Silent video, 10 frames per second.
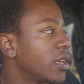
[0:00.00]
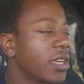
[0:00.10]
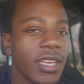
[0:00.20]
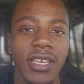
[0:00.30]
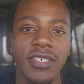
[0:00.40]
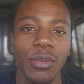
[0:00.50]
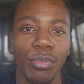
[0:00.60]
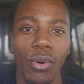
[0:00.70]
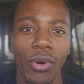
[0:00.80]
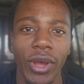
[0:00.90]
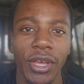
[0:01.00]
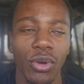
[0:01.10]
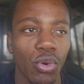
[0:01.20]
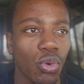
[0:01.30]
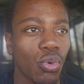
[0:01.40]
He's a boy
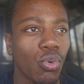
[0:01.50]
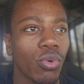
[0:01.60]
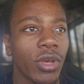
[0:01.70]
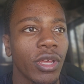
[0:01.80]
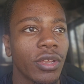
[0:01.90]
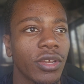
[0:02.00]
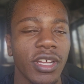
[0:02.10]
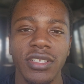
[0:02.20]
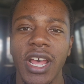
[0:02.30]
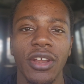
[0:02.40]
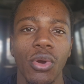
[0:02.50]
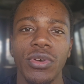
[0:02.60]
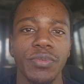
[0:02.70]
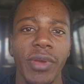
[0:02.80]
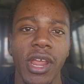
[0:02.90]
who does not know
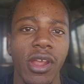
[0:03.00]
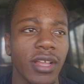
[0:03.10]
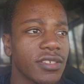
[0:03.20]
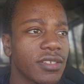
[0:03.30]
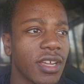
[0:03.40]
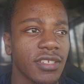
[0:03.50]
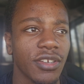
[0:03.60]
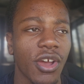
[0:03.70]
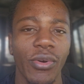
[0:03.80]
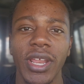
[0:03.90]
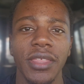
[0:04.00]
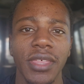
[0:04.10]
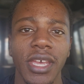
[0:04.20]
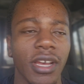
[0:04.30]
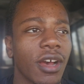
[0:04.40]
his parents, doesn't know
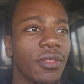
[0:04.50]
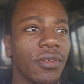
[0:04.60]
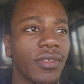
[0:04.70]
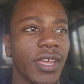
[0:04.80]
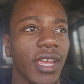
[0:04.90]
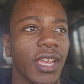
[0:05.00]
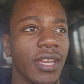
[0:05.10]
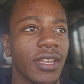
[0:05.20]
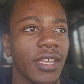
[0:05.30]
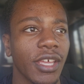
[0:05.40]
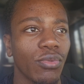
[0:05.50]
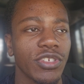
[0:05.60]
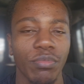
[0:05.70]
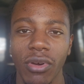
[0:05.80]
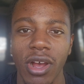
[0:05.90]
anything other than he
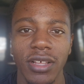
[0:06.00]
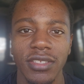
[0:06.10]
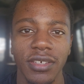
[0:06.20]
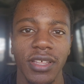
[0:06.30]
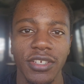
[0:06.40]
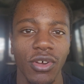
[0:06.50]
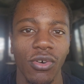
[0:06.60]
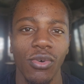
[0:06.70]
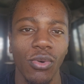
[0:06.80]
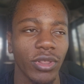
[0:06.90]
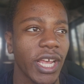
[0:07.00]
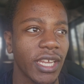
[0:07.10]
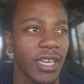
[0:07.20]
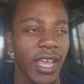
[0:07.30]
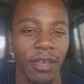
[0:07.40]
was brought to this old
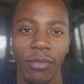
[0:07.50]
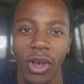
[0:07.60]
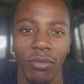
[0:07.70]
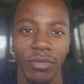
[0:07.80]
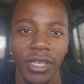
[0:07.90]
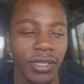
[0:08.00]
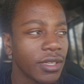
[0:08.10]
lady named Mombi,